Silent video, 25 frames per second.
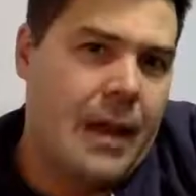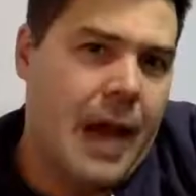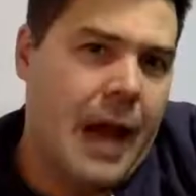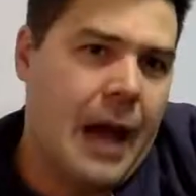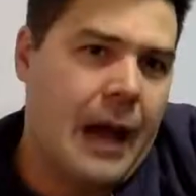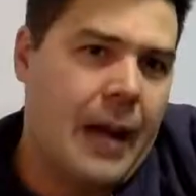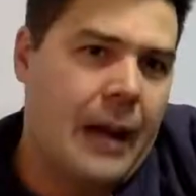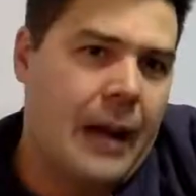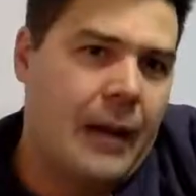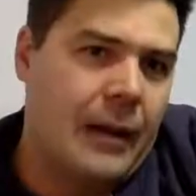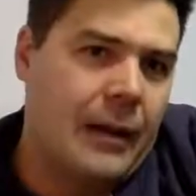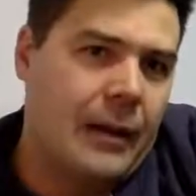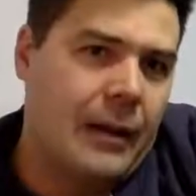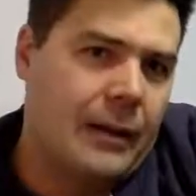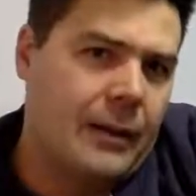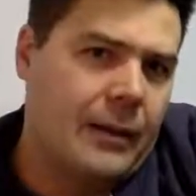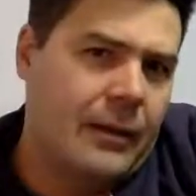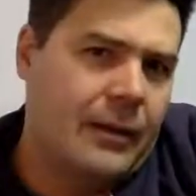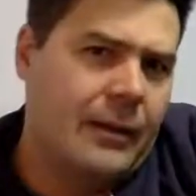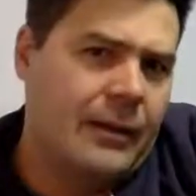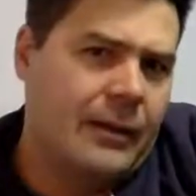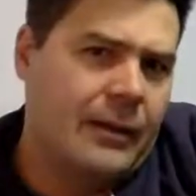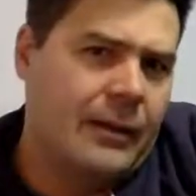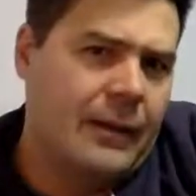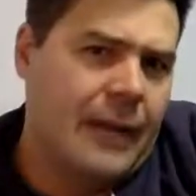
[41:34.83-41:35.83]
right.
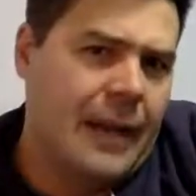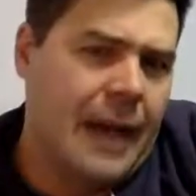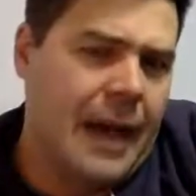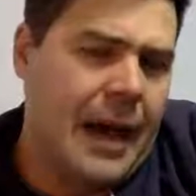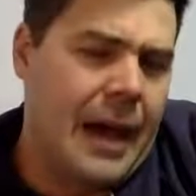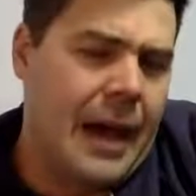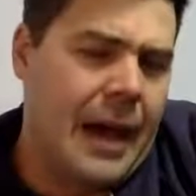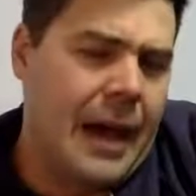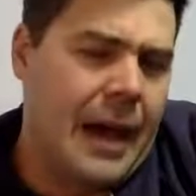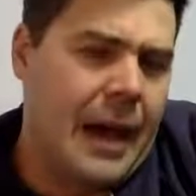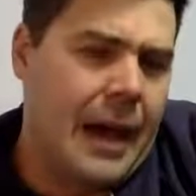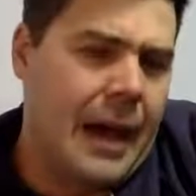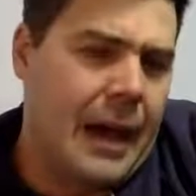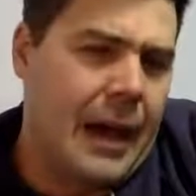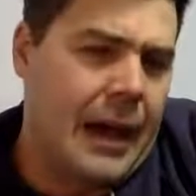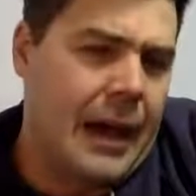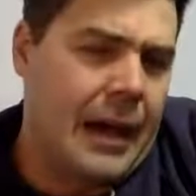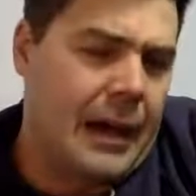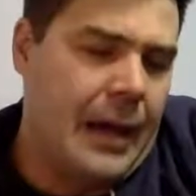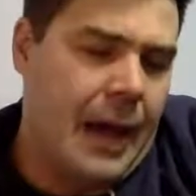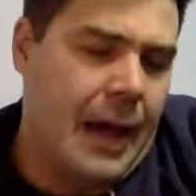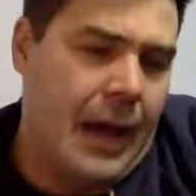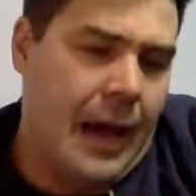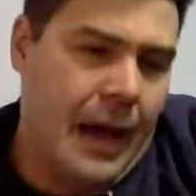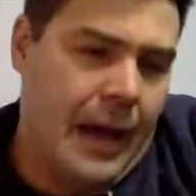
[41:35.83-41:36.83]
Yeah,
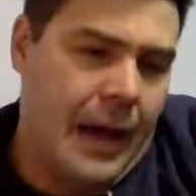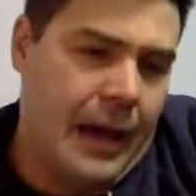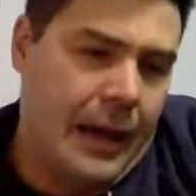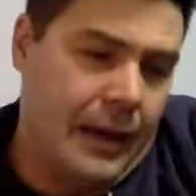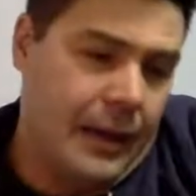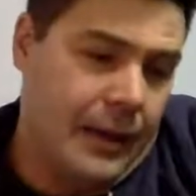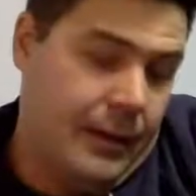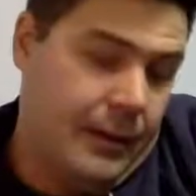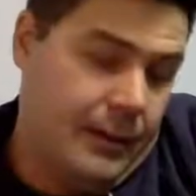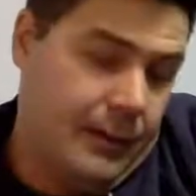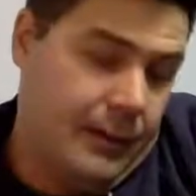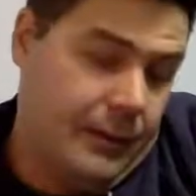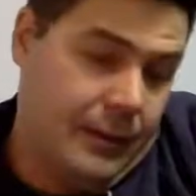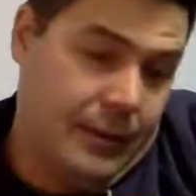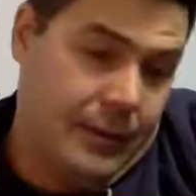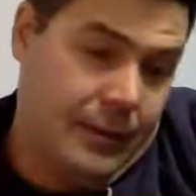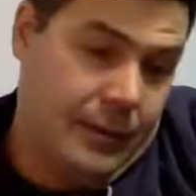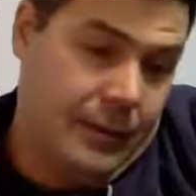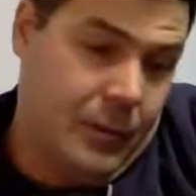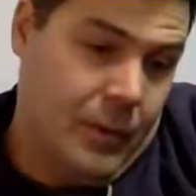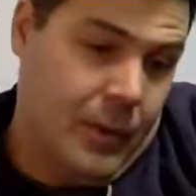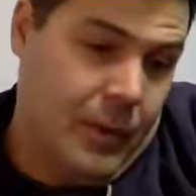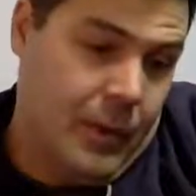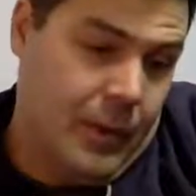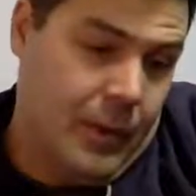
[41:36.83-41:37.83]
I
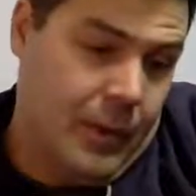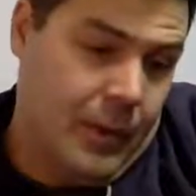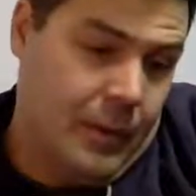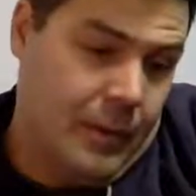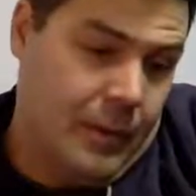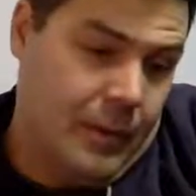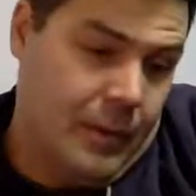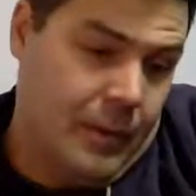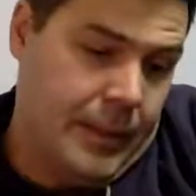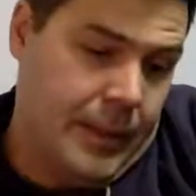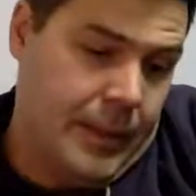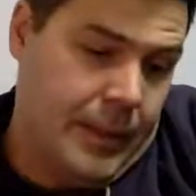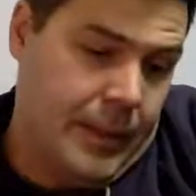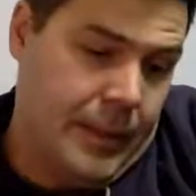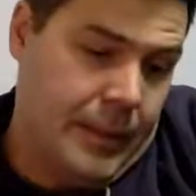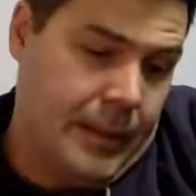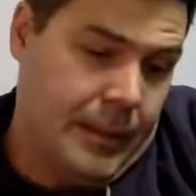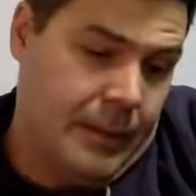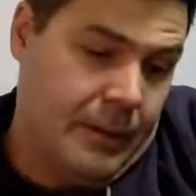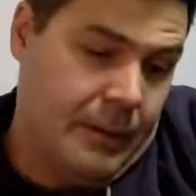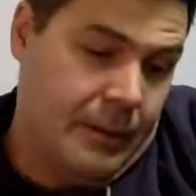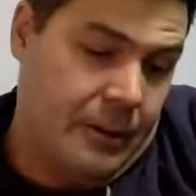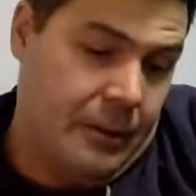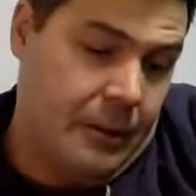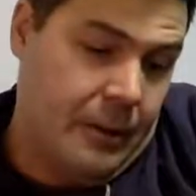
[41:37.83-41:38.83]
100%
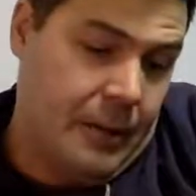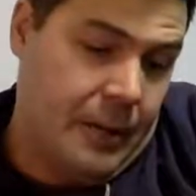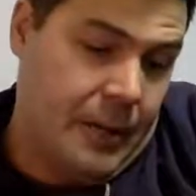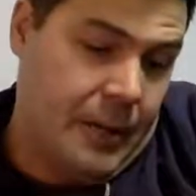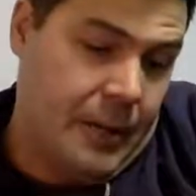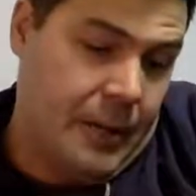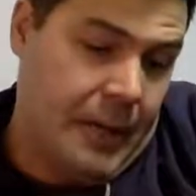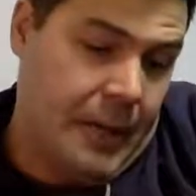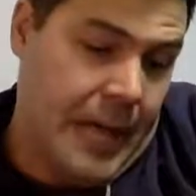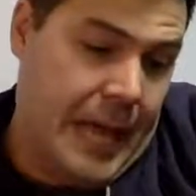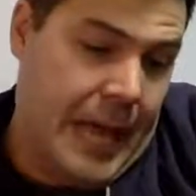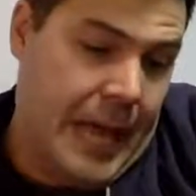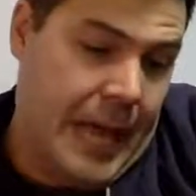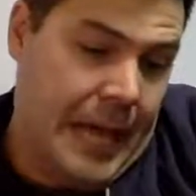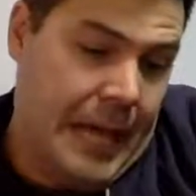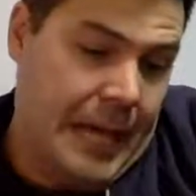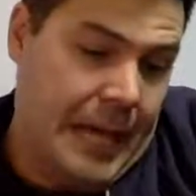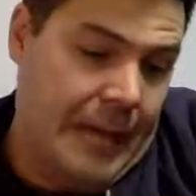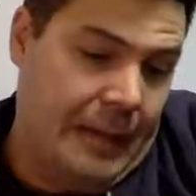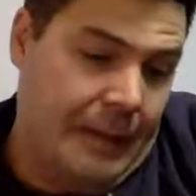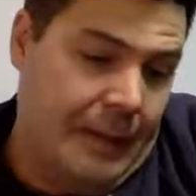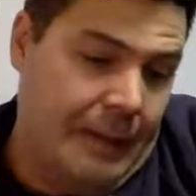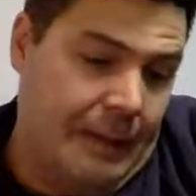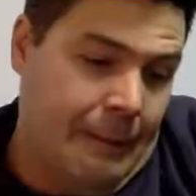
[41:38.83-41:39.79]
agree with that.